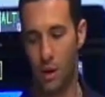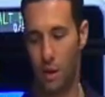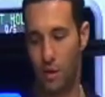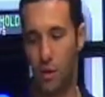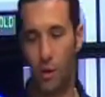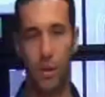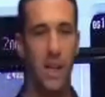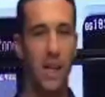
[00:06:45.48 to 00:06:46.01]

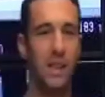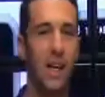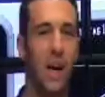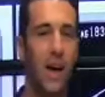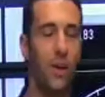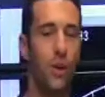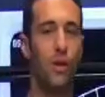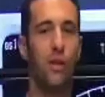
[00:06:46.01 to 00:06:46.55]
So the
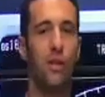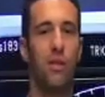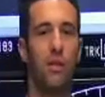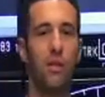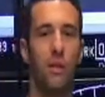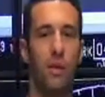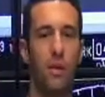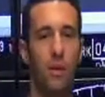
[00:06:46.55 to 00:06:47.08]
igniters
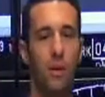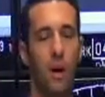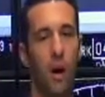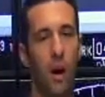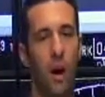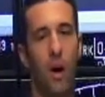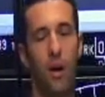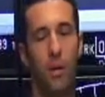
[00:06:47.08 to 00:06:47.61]

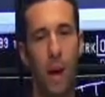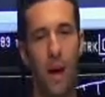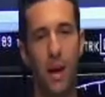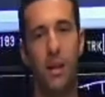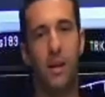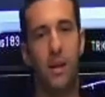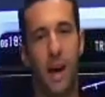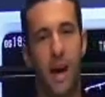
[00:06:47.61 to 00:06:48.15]

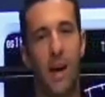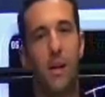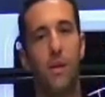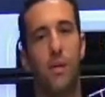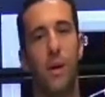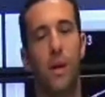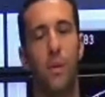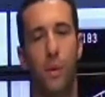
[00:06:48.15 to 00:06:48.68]
automatically
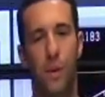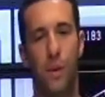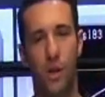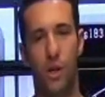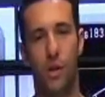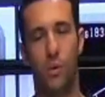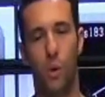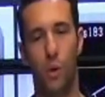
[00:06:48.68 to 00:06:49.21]
activate with
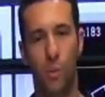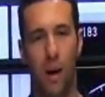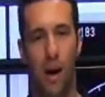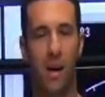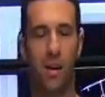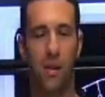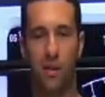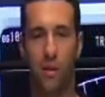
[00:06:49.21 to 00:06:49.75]
engine
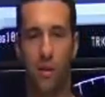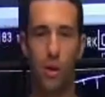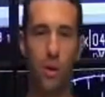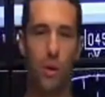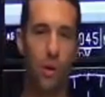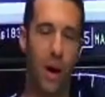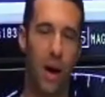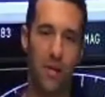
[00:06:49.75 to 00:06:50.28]
rollback. So you
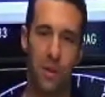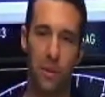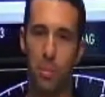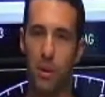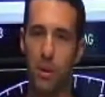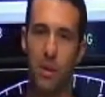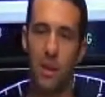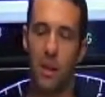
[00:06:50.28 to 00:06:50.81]
don't have to
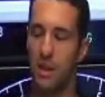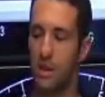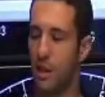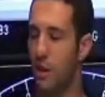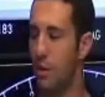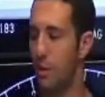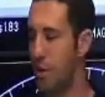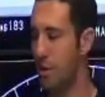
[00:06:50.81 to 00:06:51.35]
put the
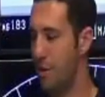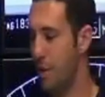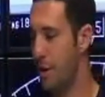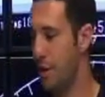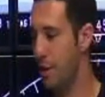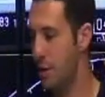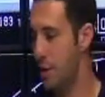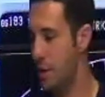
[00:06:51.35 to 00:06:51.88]
continuous
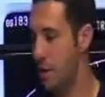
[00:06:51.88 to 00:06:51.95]
there.